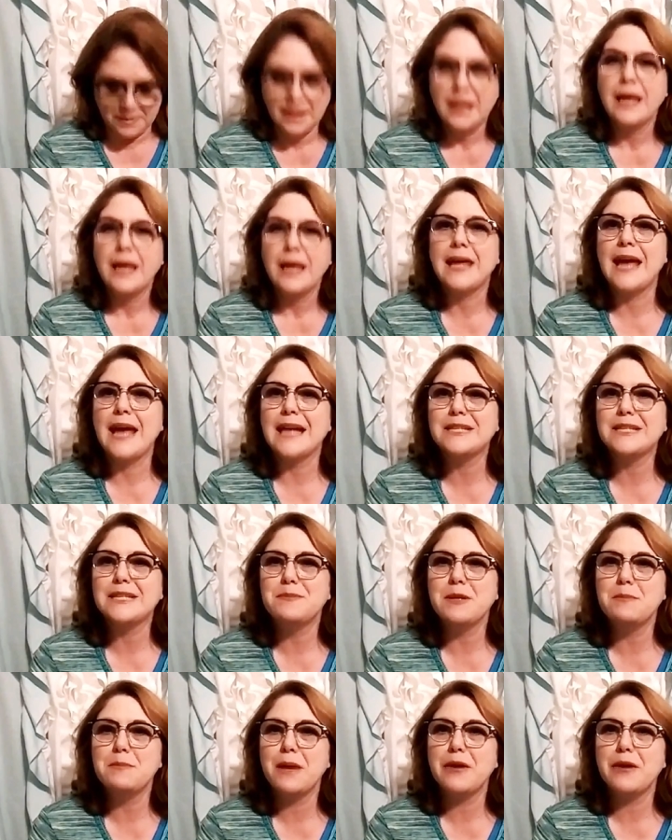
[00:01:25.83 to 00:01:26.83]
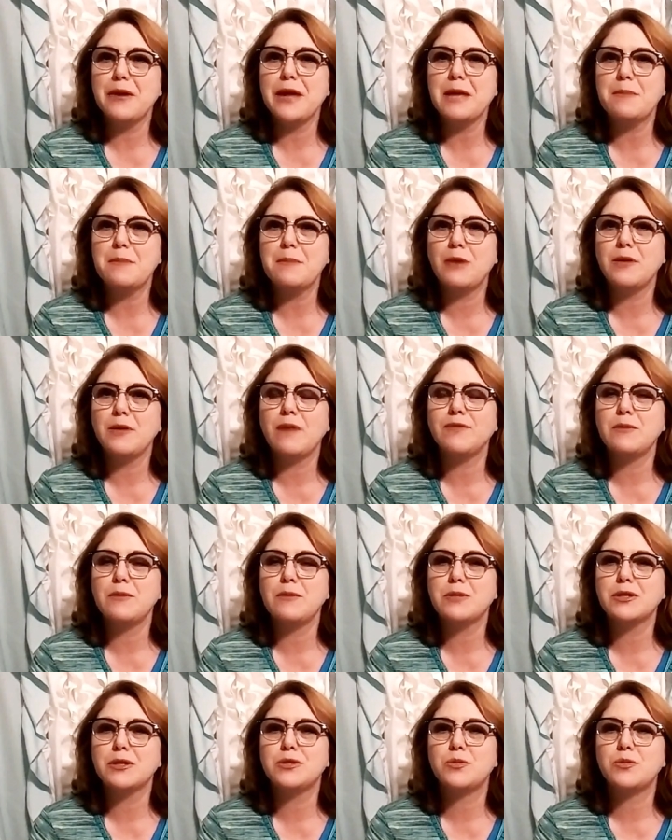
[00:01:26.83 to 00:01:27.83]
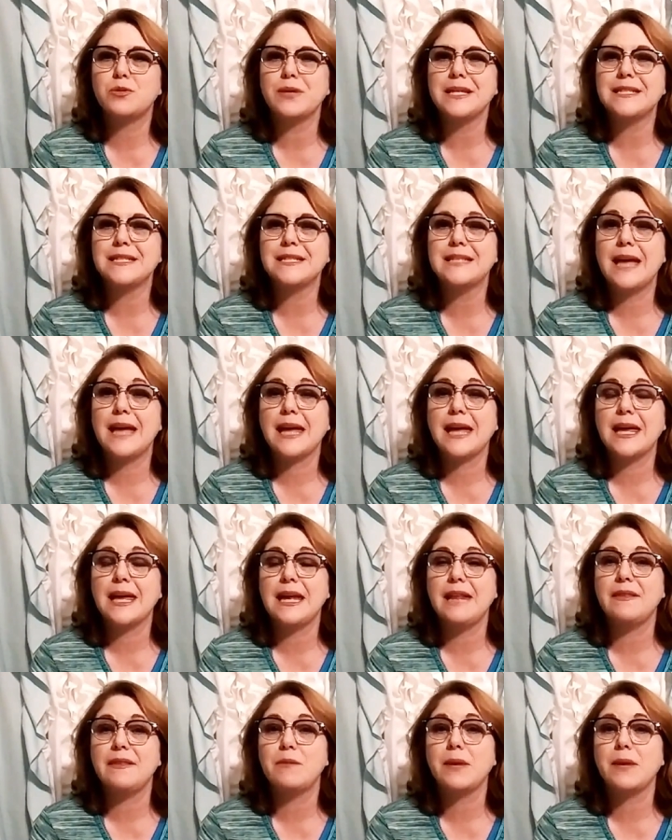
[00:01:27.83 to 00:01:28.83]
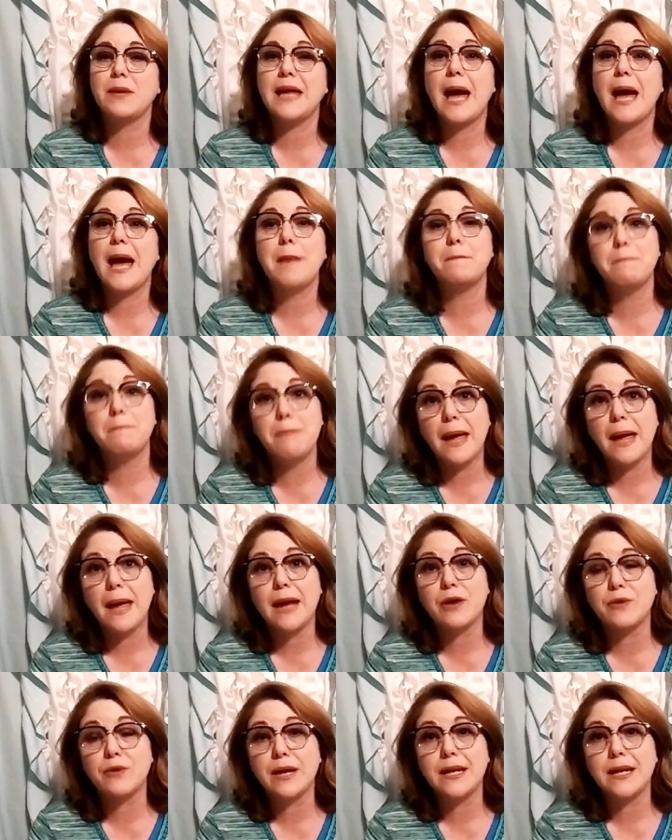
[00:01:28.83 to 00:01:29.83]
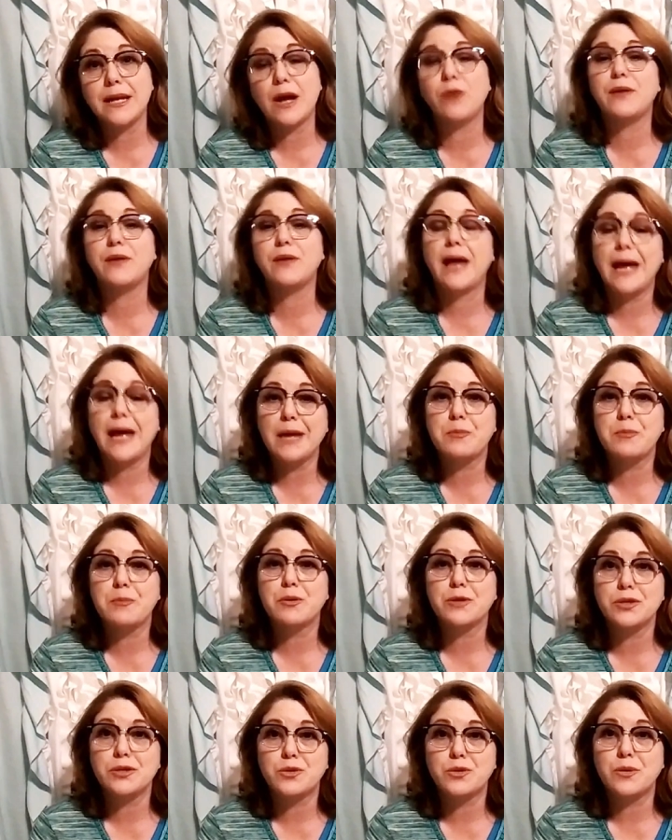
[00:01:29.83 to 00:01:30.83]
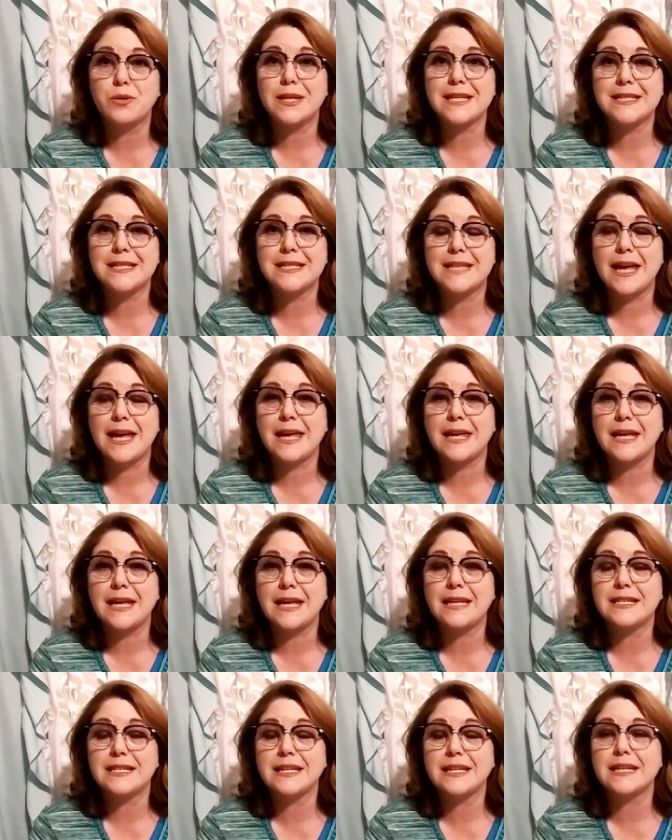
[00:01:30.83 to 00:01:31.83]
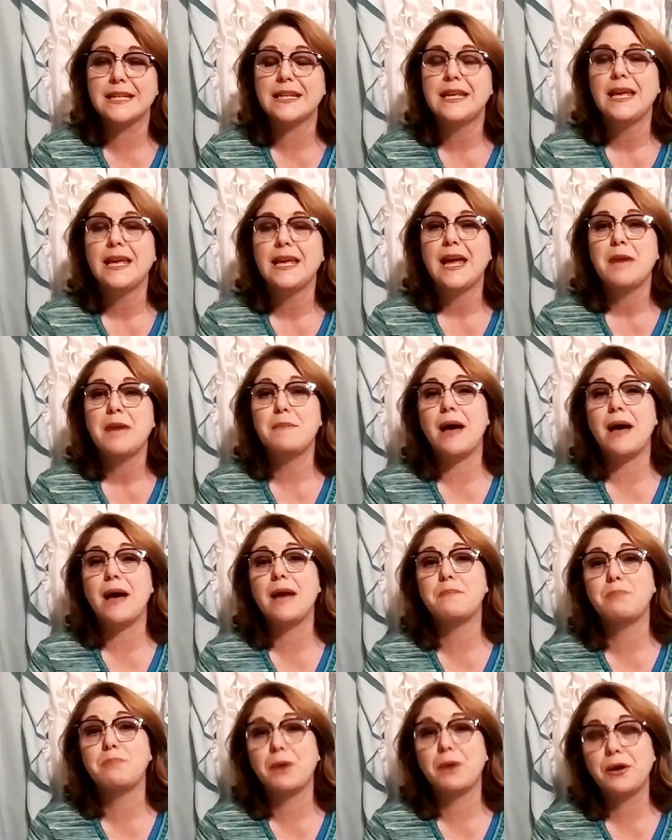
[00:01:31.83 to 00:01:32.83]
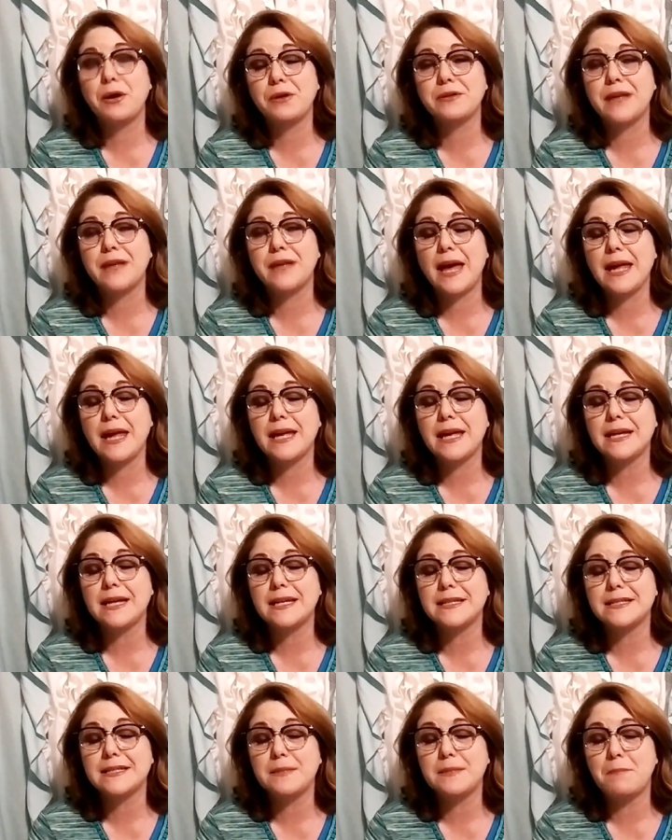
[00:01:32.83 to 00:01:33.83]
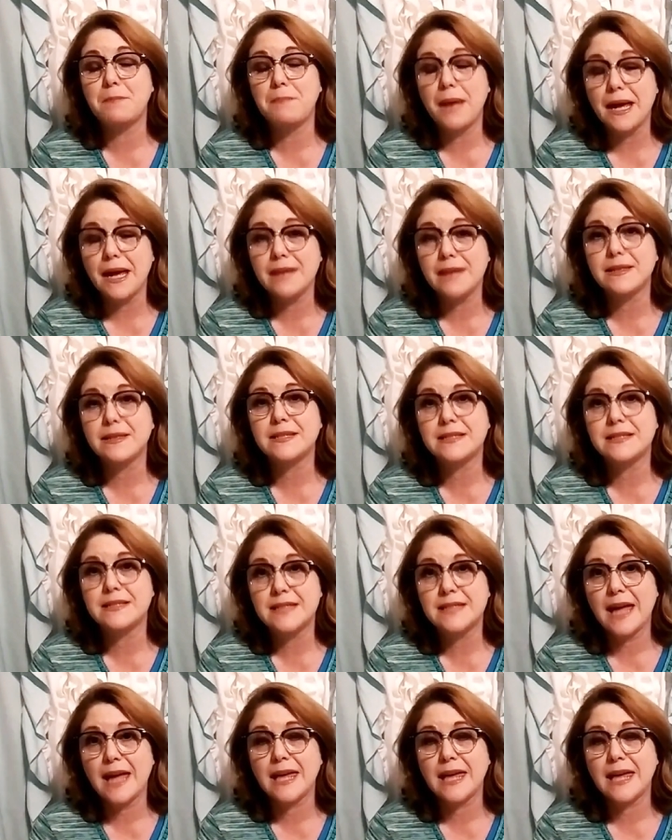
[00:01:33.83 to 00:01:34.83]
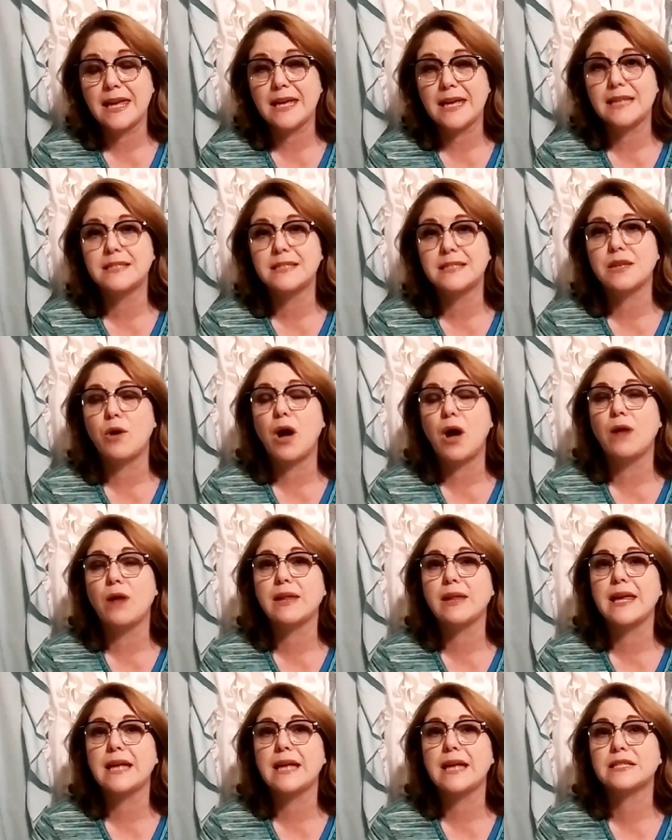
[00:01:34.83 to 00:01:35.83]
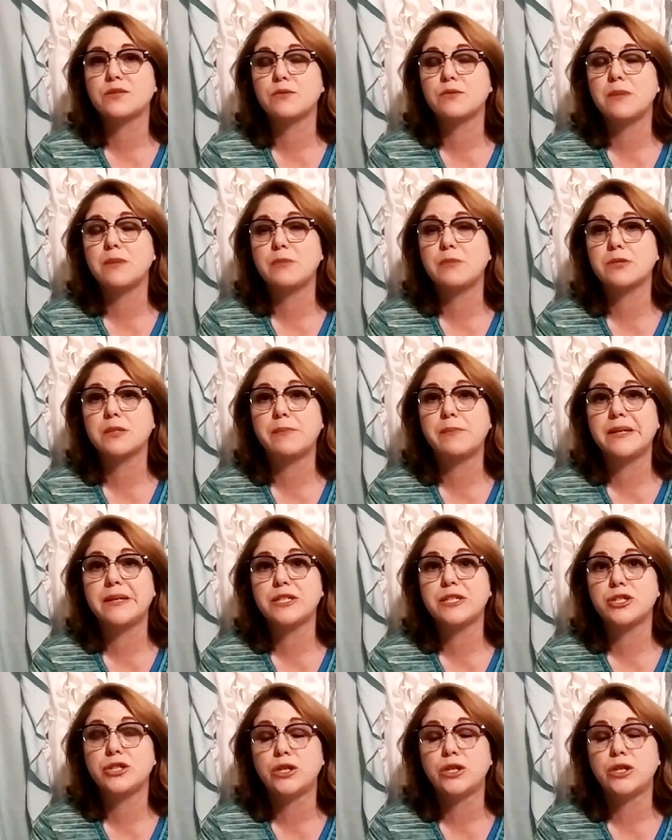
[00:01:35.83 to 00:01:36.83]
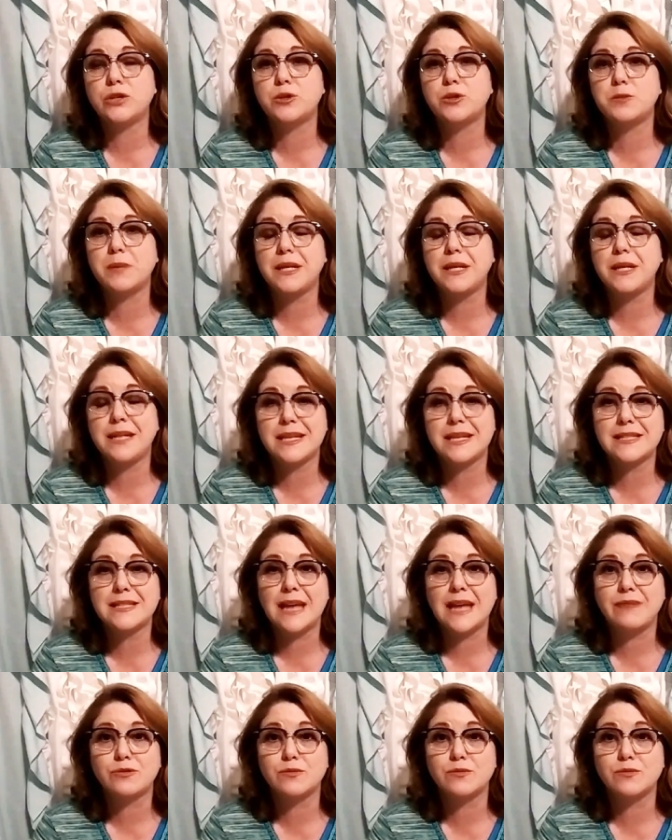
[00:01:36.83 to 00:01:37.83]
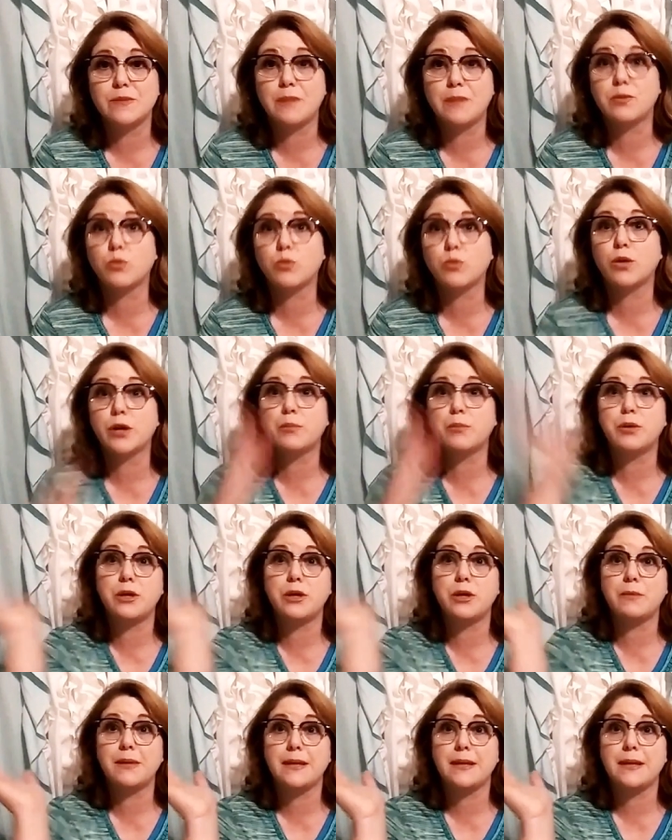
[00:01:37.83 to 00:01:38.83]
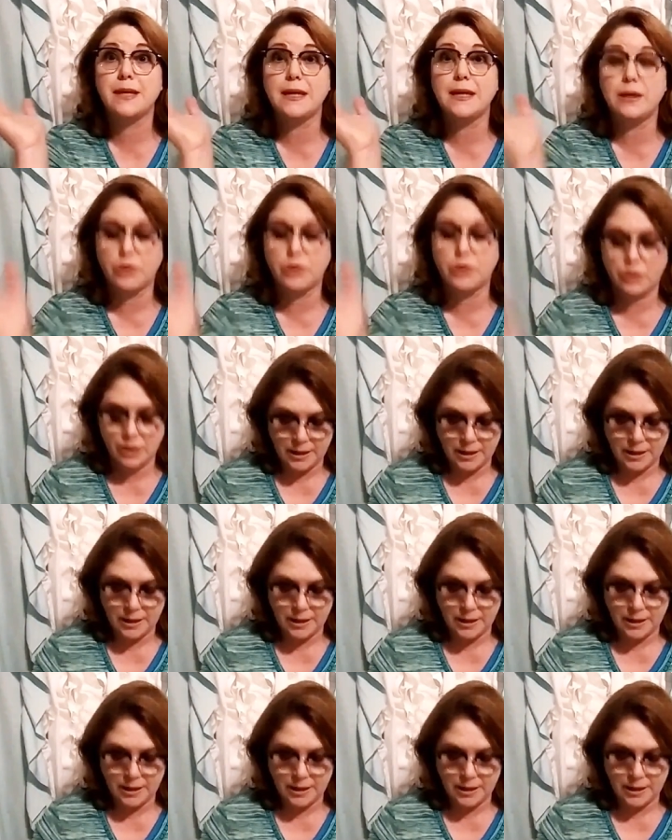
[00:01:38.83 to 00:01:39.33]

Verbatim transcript: he asked me to marry him on November the 22nd, and then we got married on April the 22nd. My birthday is May the 2nd, so all he has to remember is a bunch of twos, but he does have to remember where to put them in the year.